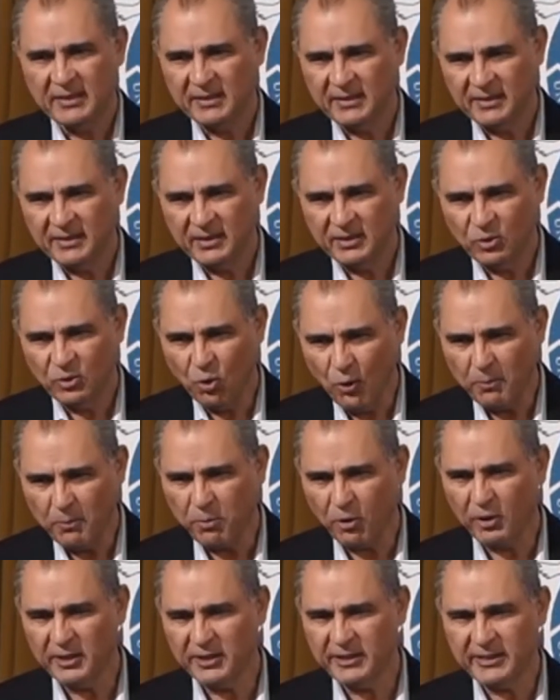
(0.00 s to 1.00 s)
No
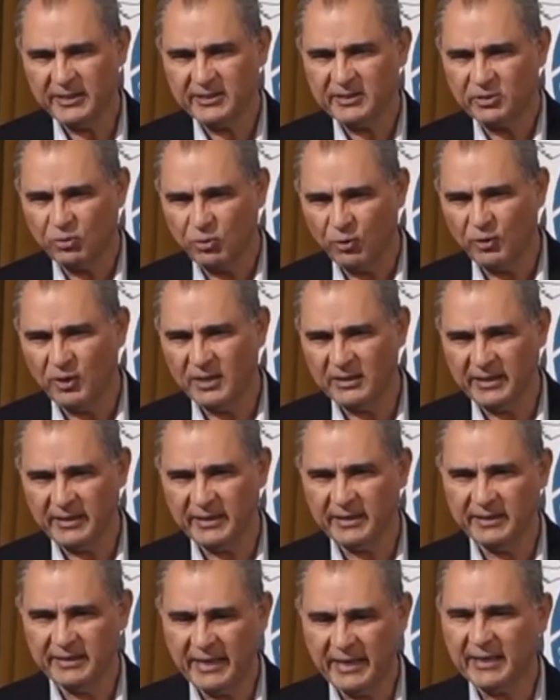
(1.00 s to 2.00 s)
politics, no
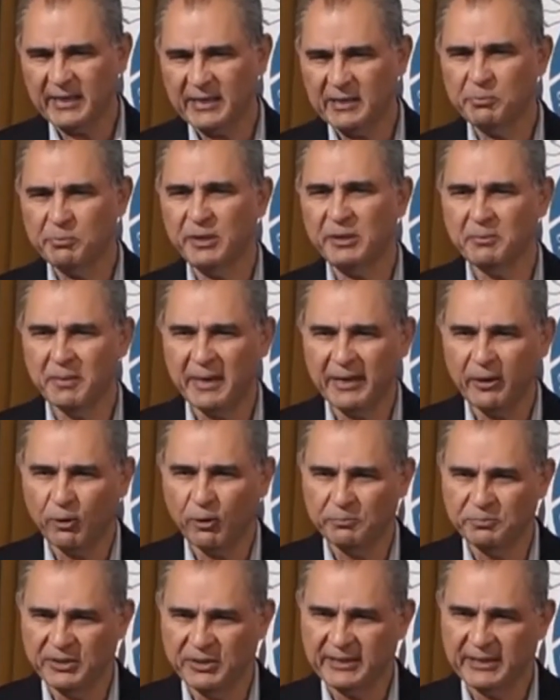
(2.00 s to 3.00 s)
nothing. That has been my
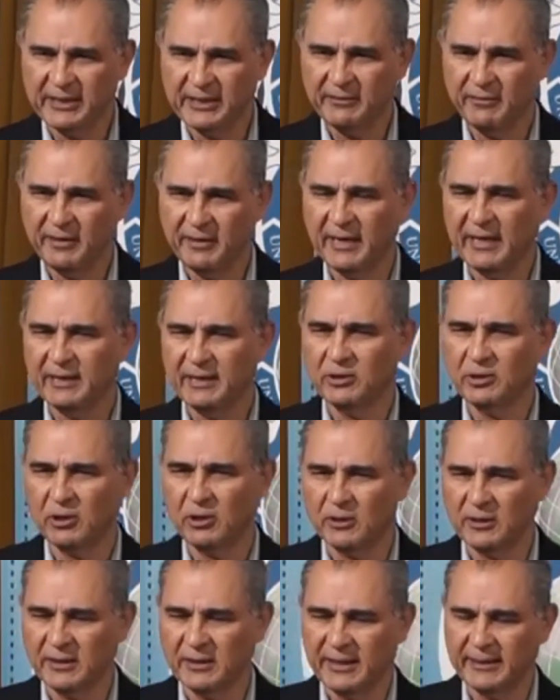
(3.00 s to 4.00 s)
objective, and I
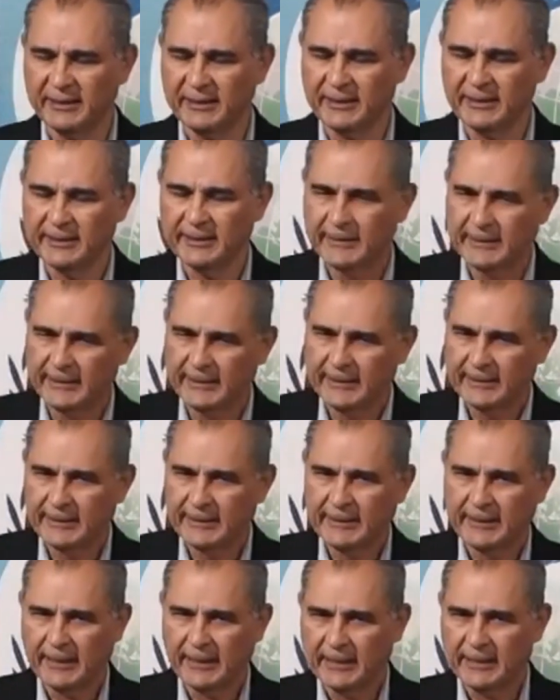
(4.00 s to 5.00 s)
thought that
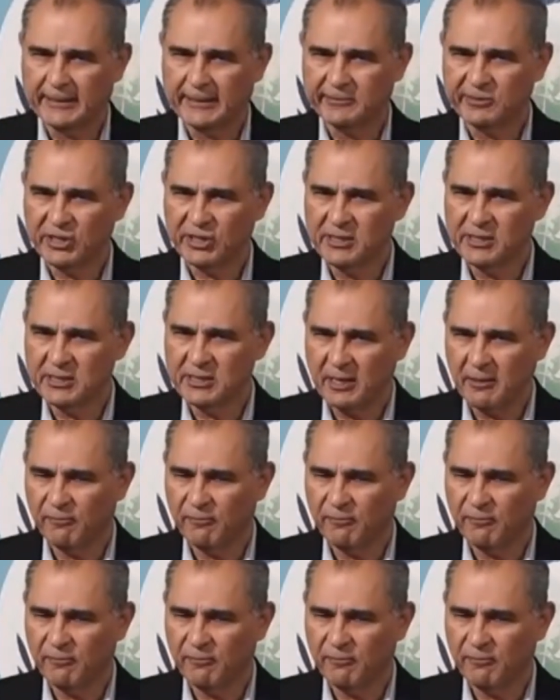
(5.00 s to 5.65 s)
uh, since